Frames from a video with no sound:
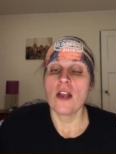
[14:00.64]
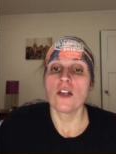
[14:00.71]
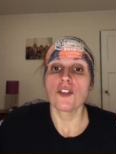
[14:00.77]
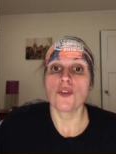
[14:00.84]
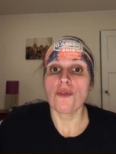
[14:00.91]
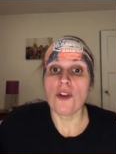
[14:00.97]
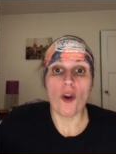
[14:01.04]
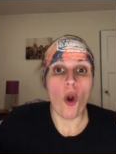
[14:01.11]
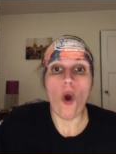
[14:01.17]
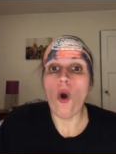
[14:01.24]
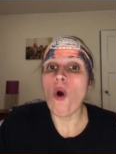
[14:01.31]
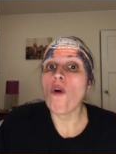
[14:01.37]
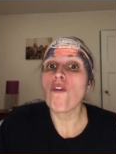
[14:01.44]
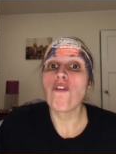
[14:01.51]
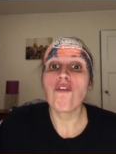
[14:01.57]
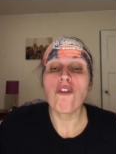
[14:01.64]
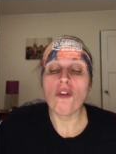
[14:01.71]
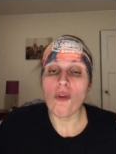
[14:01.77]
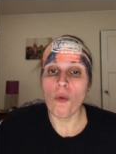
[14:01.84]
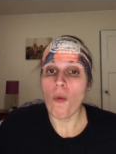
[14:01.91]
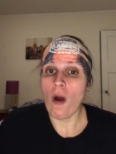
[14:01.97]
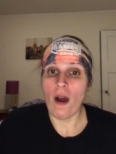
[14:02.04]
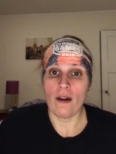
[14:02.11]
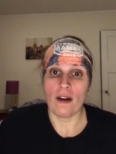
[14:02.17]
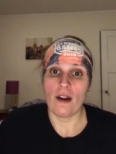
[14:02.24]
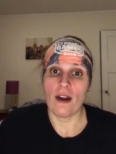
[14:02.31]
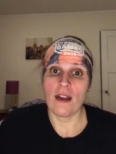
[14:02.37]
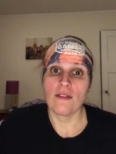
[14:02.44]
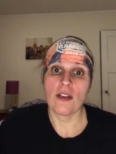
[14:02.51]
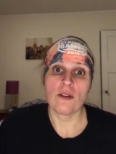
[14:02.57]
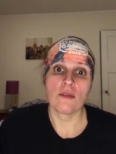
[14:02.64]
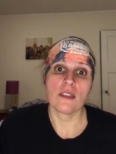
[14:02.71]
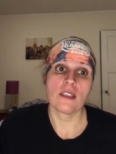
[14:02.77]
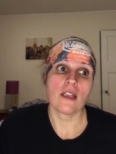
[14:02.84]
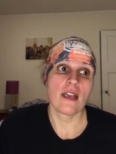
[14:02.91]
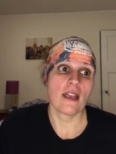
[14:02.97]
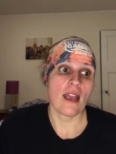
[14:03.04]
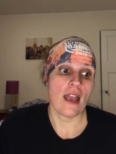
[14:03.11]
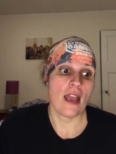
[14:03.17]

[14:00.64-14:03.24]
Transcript: so they're all full of water and there was like